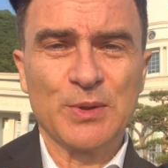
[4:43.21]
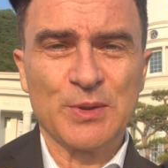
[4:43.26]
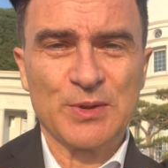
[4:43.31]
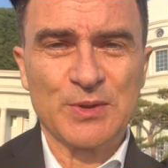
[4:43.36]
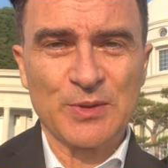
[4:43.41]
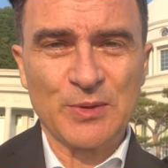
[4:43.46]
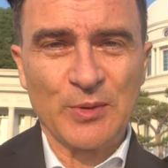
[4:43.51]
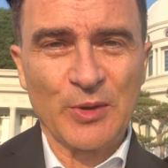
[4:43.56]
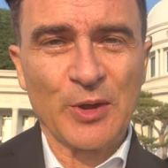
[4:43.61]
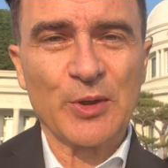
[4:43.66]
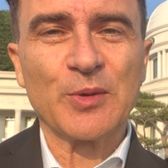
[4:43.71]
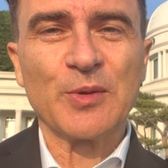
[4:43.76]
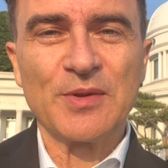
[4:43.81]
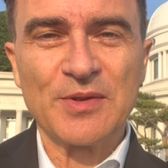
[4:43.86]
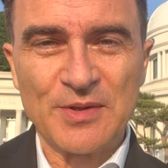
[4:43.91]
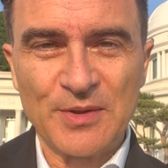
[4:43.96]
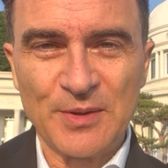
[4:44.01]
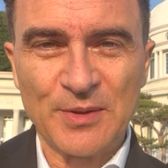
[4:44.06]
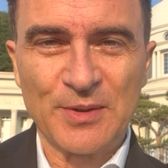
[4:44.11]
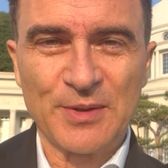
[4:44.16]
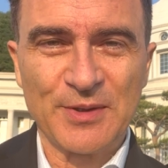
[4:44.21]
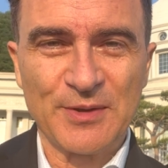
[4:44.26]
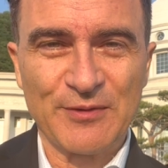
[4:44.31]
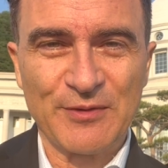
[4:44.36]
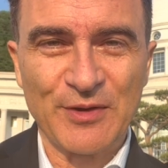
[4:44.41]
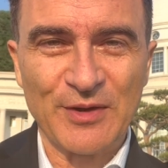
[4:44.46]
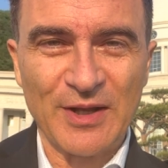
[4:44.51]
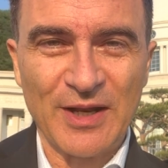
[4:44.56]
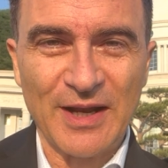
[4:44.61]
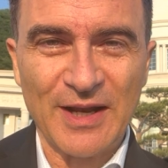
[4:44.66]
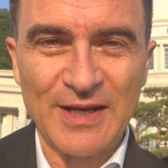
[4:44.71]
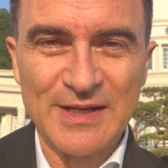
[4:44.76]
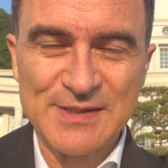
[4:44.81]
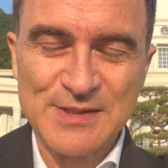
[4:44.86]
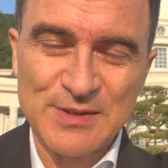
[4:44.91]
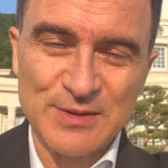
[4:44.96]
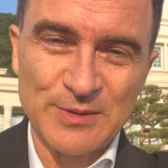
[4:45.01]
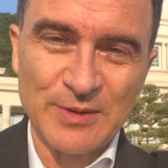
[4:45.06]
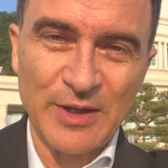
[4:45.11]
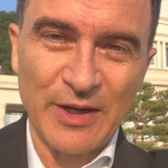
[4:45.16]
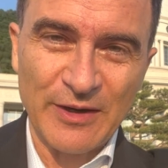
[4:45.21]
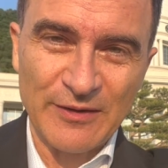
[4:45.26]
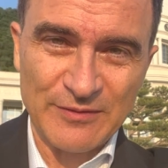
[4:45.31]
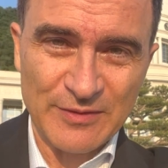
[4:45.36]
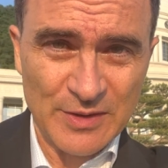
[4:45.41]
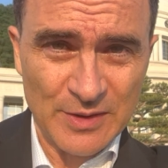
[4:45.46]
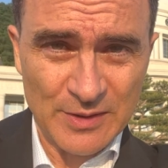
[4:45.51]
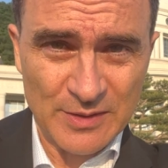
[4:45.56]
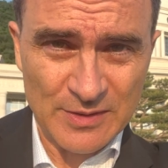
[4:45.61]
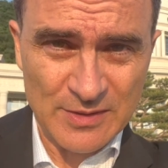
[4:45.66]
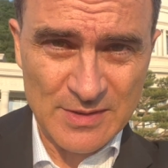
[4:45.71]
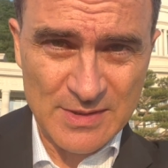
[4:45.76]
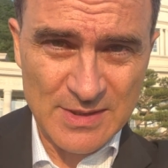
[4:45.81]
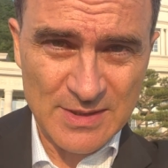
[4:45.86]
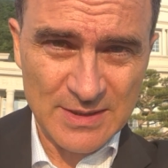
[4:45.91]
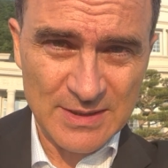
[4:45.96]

to work with you for the last 2.5 years.